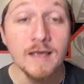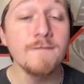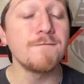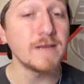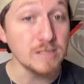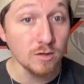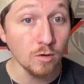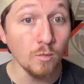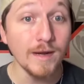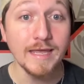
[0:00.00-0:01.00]

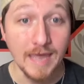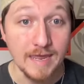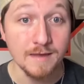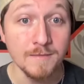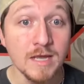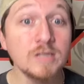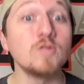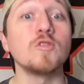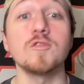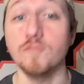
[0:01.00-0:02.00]
Physical when it came
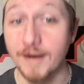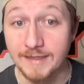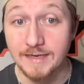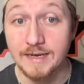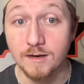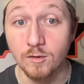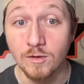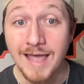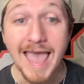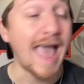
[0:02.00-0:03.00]
to threading the
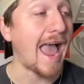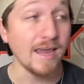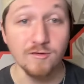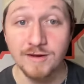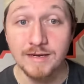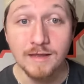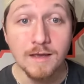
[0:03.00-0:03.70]
needle, accurate,